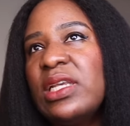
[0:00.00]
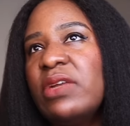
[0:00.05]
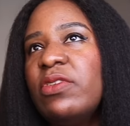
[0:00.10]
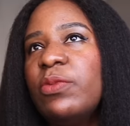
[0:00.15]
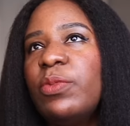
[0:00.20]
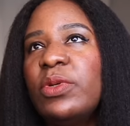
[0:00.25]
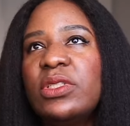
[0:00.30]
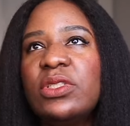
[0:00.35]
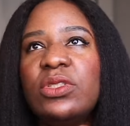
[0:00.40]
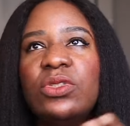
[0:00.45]

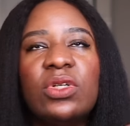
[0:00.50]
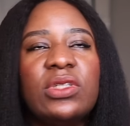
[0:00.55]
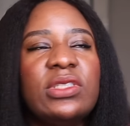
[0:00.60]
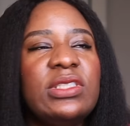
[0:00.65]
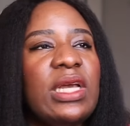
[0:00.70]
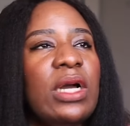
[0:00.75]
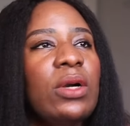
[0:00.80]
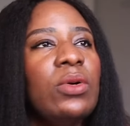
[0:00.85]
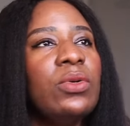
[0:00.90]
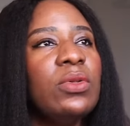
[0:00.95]
everybody does
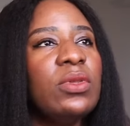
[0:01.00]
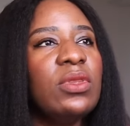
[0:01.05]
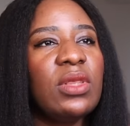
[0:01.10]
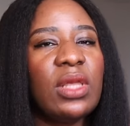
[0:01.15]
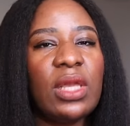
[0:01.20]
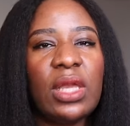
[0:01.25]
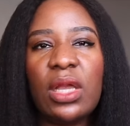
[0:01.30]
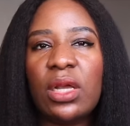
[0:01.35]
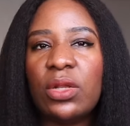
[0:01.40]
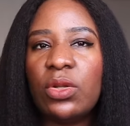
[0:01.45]
their own
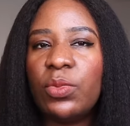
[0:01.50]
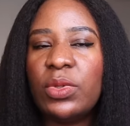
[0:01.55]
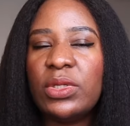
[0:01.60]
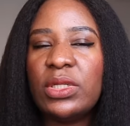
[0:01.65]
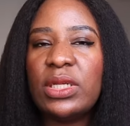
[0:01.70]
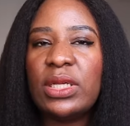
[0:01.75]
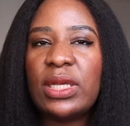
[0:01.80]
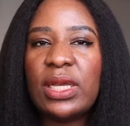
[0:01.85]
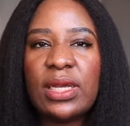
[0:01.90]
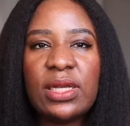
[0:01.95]
thing,
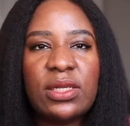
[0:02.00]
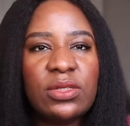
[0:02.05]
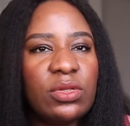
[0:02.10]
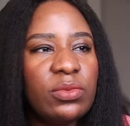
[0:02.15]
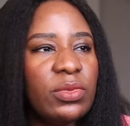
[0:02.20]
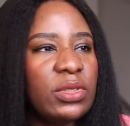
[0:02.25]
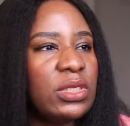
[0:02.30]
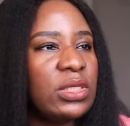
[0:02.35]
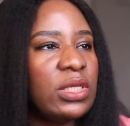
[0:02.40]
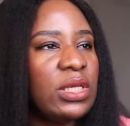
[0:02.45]
nobody cares,
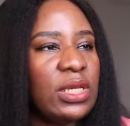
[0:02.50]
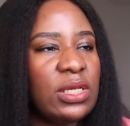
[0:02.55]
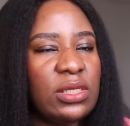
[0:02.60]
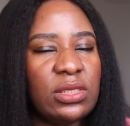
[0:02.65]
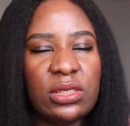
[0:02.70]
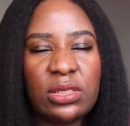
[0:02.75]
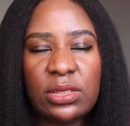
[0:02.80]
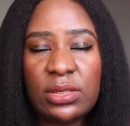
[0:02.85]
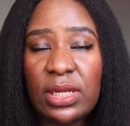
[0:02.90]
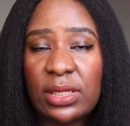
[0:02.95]

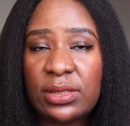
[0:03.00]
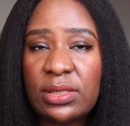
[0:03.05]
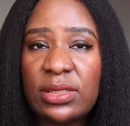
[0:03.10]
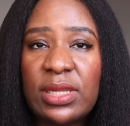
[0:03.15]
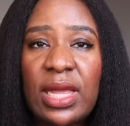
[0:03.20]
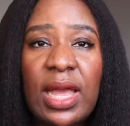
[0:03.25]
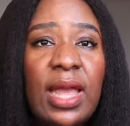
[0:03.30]
this, that.